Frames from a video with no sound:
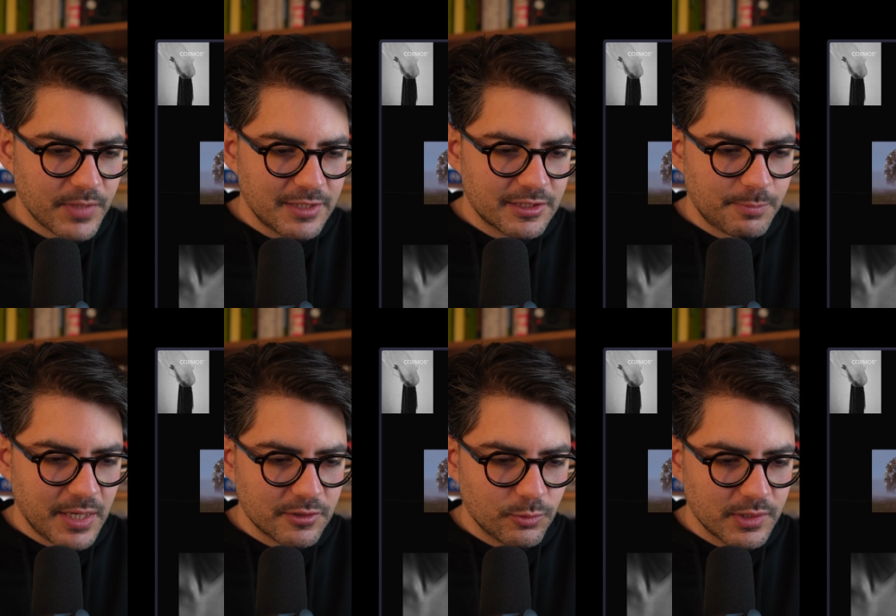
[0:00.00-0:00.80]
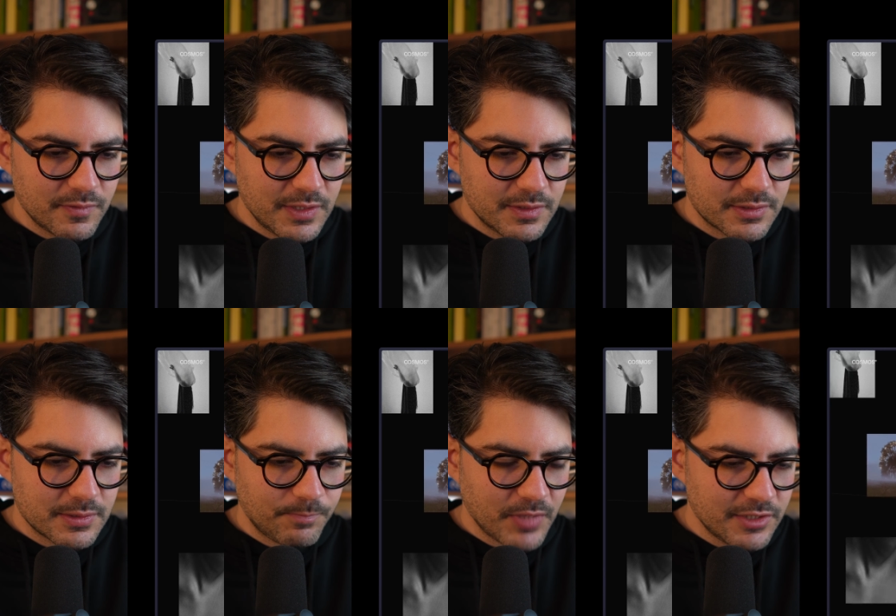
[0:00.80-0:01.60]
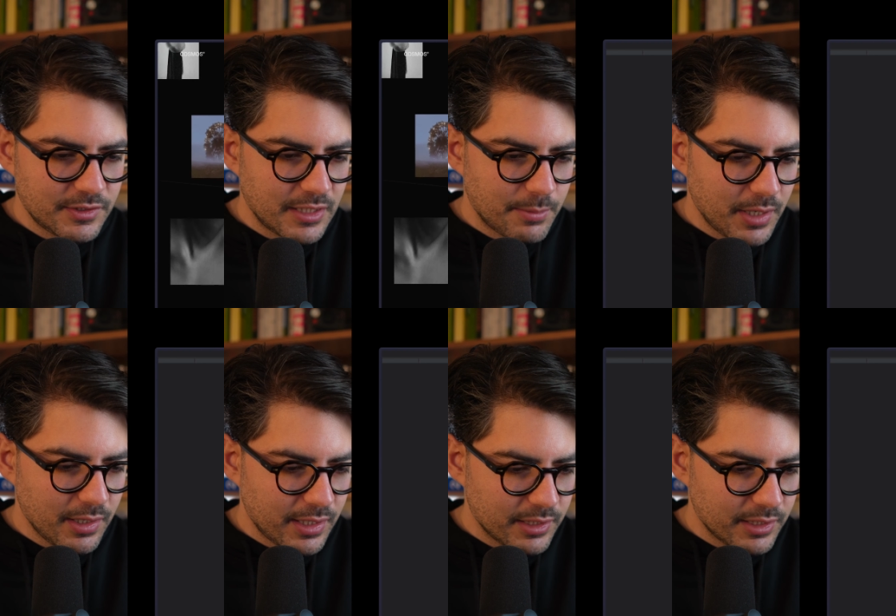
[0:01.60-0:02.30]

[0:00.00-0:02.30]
inspect one of these HTML